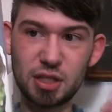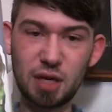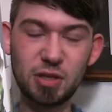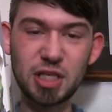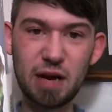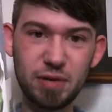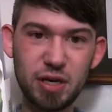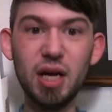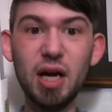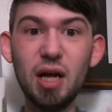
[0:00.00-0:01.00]
or something's
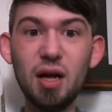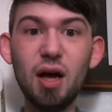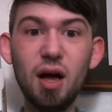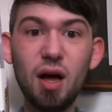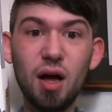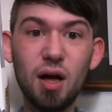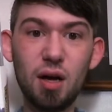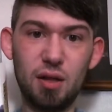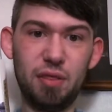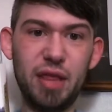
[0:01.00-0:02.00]
happening.
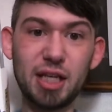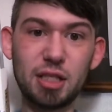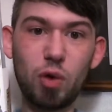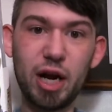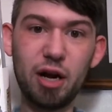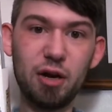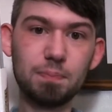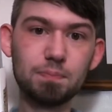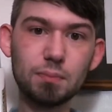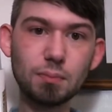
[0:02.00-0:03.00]
That's where